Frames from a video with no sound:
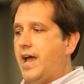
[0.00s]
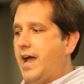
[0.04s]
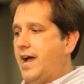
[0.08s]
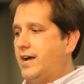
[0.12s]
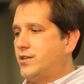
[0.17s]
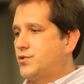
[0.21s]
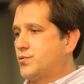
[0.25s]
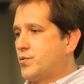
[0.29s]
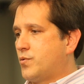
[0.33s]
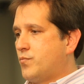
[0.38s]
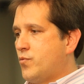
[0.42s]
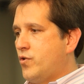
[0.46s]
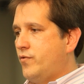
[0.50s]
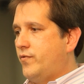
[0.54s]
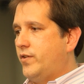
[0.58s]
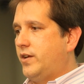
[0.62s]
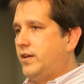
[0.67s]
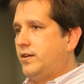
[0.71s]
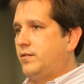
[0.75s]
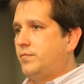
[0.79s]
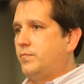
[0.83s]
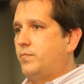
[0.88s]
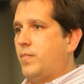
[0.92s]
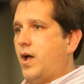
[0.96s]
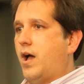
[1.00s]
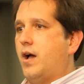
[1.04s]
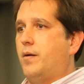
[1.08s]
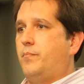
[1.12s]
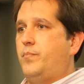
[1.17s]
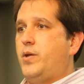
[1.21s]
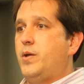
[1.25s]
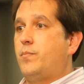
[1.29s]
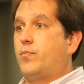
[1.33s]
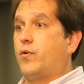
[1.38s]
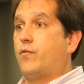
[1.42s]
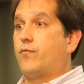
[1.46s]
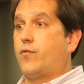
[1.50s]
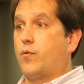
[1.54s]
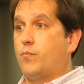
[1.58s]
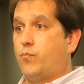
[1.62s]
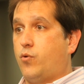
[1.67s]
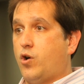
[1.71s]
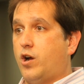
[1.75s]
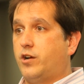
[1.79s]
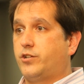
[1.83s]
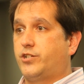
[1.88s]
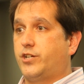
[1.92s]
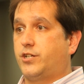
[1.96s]
as we're moving people
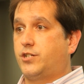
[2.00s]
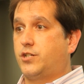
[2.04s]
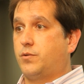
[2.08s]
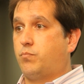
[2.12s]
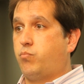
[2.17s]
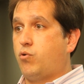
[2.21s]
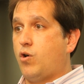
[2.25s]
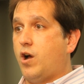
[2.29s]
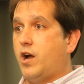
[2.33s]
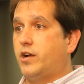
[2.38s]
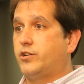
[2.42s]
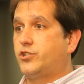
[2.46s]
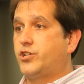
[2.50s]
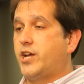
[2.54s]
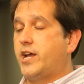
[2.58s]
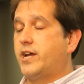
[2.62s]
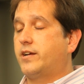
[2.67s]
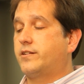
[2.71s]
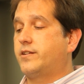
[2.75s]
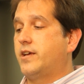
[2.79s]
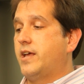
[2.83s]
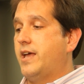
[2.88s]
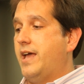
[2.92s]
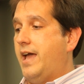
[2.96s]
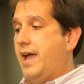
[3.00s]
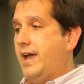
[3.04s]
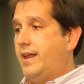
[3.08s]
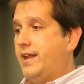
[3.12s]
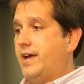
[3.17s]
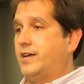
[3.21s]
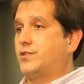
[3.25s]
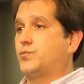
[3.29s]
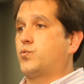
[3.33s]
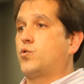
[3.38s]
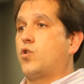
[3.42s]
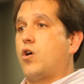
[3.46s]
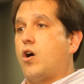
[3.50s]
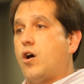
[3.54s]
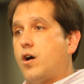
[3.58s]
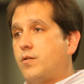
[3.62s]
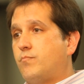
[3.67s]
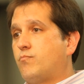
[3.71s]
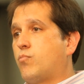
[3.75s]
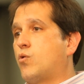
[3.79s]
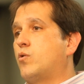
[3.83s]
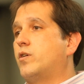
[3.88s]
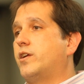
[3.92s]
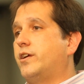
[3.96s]
from project to project and as we're
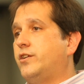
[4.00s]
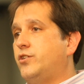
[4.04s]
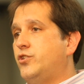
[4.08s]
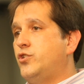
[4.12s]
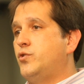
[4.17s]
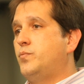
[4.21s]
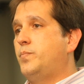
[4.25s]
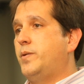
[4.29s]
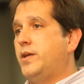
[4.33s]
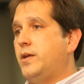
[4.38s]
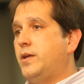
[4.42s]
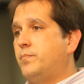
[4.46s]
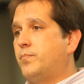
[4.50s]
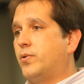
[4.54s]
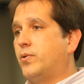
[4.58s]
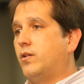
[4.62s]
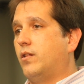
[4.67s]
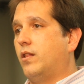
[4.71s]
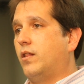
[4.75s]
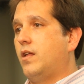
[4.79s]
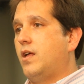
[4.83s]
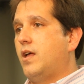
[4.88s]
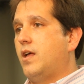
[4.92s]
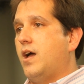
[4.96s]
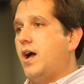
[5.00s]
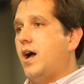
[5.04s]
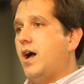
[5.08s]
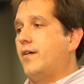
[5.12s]
onboarding new people,